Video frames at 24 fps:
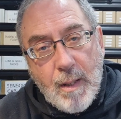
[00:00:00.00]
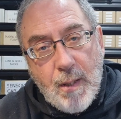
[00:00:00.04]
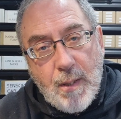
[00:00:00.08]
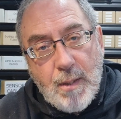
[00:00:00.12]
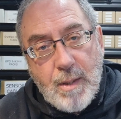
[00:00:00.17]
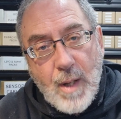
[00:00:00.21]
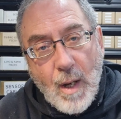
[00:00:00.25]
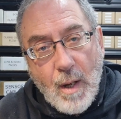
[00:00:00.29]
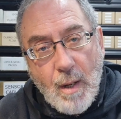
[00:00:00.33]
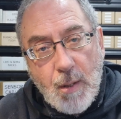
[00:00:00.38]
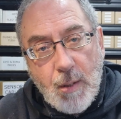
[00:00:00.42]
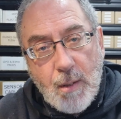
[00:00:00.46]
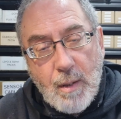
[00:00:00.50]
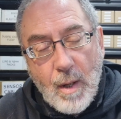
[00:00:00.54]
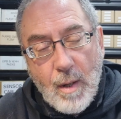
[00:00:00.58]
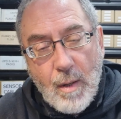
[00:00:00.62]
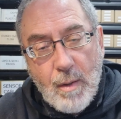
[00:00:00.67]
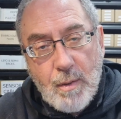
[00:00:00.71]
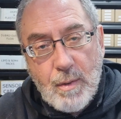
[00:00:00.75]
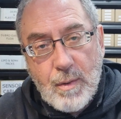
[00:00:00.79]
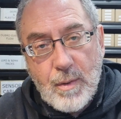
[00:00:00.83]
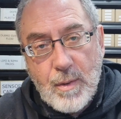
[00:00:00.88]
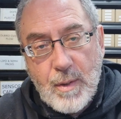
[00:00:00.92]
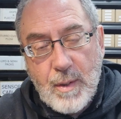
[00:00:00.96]
don't
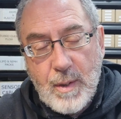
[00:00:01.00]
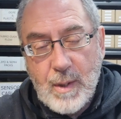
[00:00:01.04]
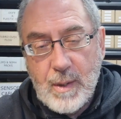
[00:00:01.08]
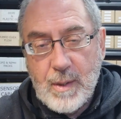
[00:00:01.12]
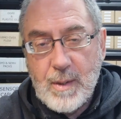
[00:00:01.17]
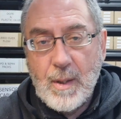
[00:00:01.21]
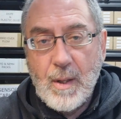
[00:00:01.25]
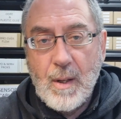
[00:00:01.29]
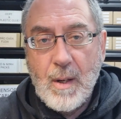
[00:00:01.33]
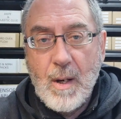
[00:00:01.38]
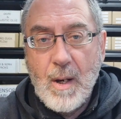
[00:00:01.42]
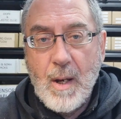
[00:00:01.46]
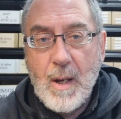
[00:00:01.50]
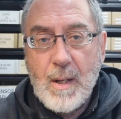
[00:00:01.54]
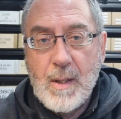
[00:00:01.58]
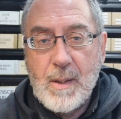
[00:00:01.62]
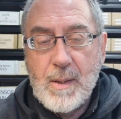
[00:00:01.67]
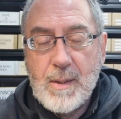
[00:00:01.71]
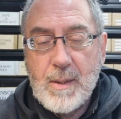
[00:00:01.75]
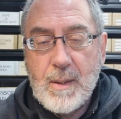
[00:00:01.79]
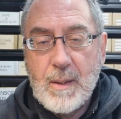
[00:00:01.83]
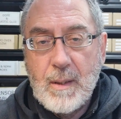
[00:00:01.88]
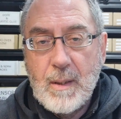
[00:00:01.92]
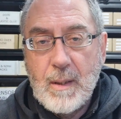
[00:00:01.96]
go through your
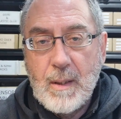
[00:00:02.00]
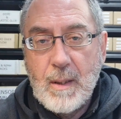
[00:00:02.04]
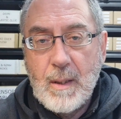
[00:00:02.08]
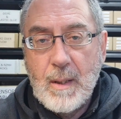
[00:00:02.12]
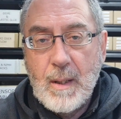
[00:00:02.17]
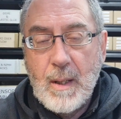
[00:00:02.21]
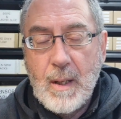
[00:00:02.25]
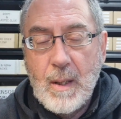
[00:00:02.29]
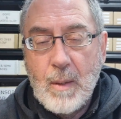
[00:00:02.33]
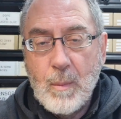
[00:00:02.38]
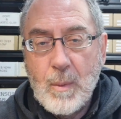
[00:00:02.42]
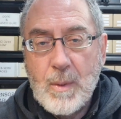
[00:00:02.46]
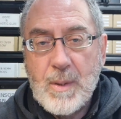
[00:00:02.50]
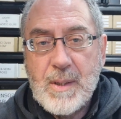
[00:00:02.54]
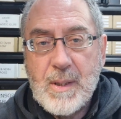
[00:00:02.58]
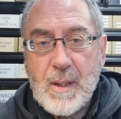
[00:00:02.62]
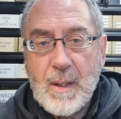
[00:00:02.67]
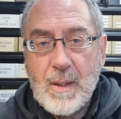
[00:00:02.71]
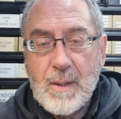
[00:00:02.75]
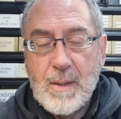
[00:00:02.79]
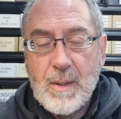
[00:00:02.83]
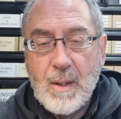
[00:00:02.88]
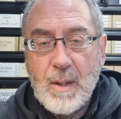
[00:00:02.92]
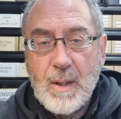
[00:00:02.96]
tires, one
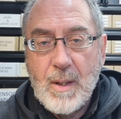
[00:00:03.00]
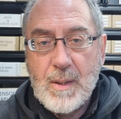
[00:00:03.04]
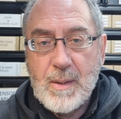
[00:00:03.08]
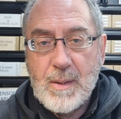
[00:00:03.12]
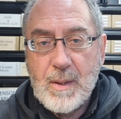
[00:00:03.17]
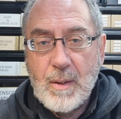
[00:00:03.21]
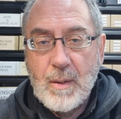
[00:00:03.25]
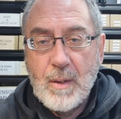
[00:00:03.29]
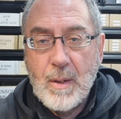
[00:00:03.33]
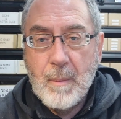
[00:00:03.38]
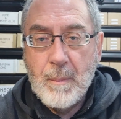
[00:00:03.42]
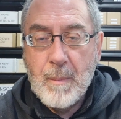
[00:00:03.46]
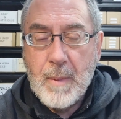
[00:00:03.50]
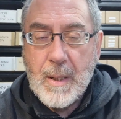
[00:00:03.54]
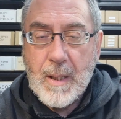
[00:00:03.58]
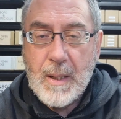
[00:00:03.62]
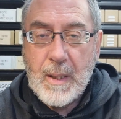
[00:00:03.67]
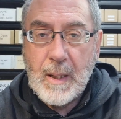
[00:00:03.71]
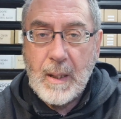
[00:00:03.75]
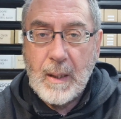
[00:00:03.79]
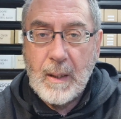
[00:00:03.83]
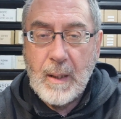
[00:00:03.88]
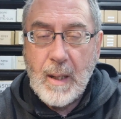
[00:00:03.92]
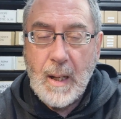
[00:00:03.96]
set of tires on a
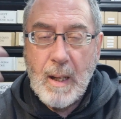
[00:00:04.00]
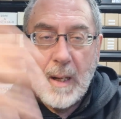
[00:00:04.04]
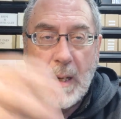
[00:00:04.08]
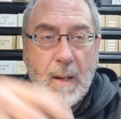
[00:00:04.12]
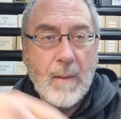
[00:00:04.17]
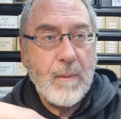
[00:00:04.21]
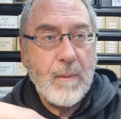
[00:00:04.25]
meeting, and